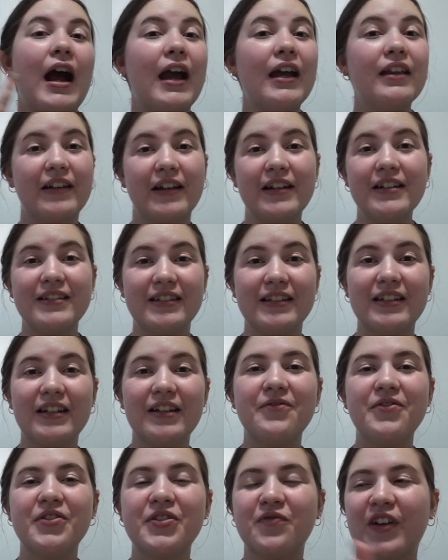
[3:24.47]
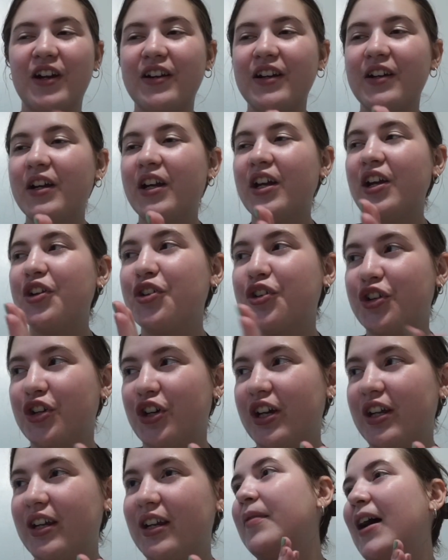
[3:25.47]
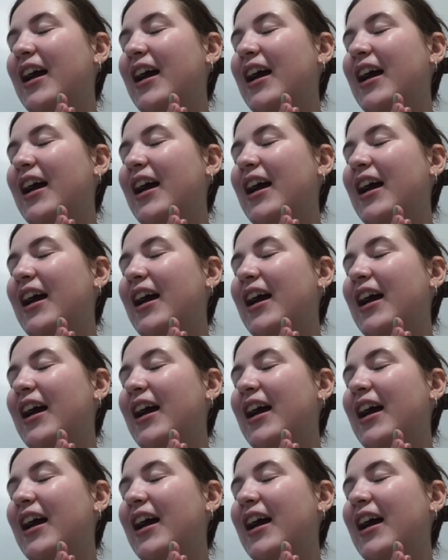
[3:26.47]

I liked it. It was very good.